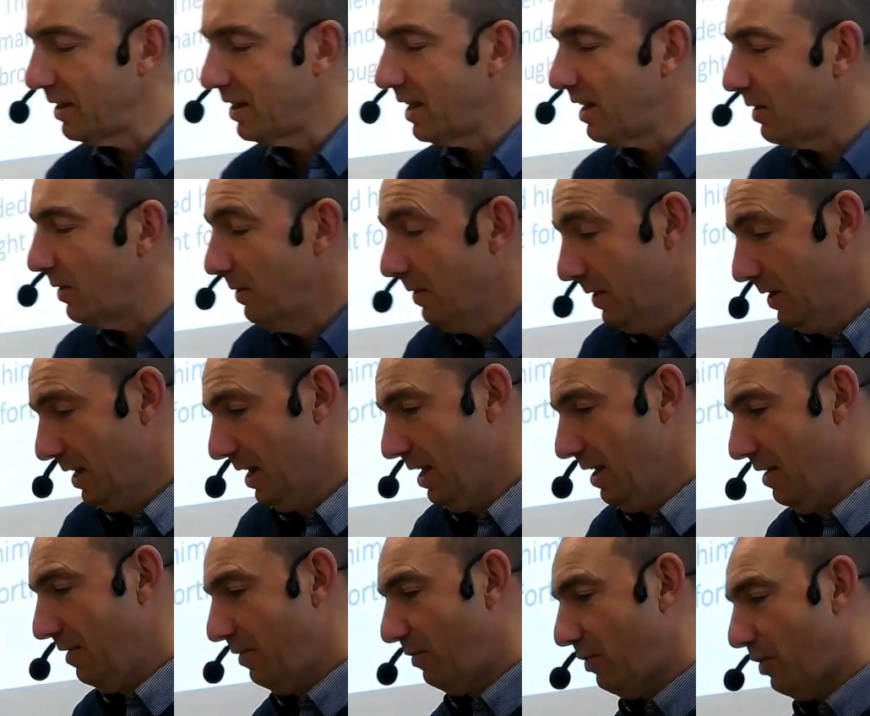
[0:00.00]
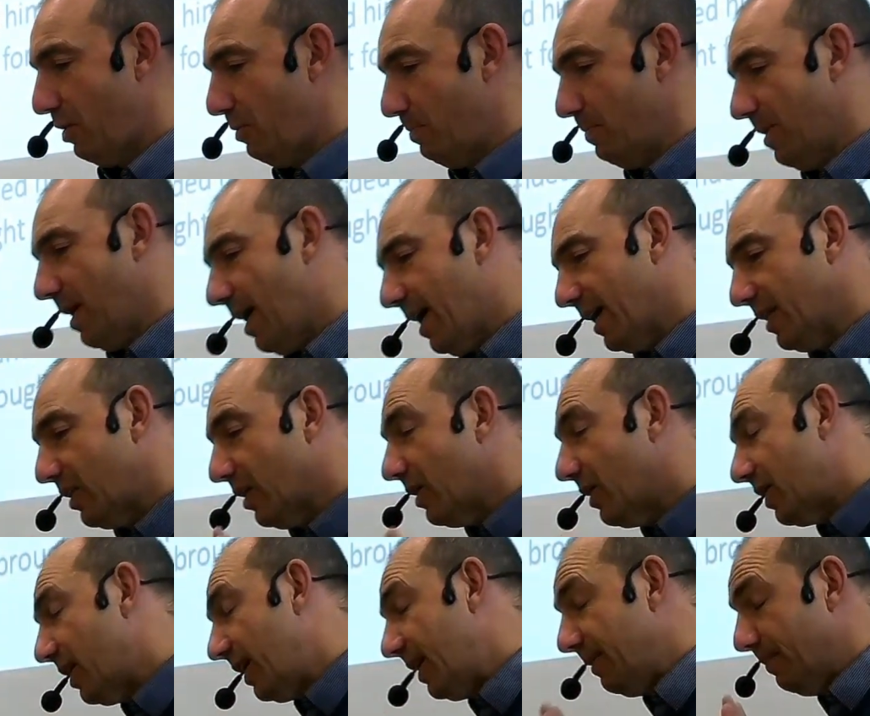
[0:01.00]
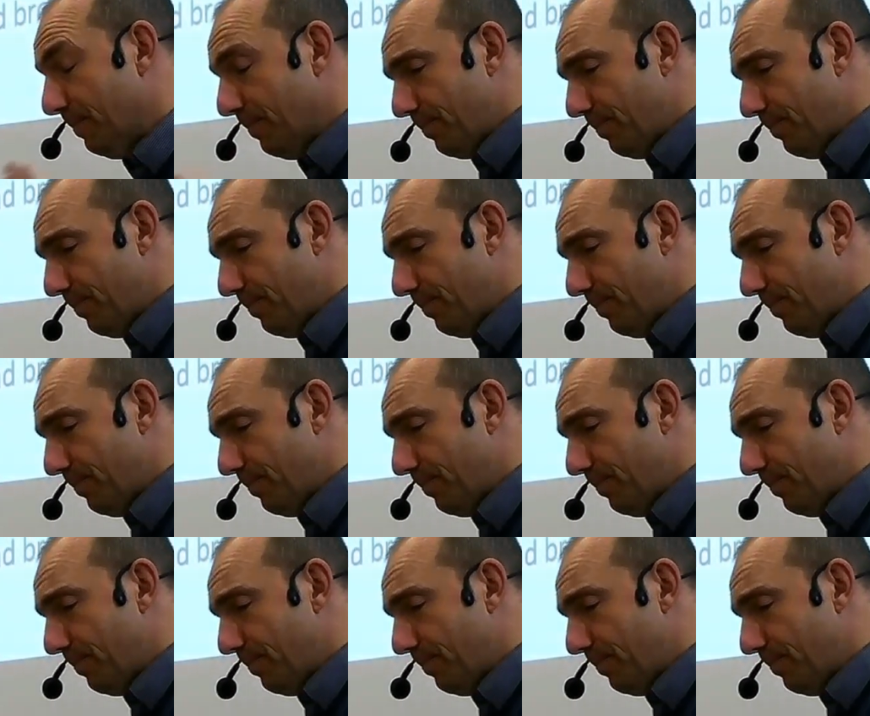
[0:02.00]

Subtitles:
it from either the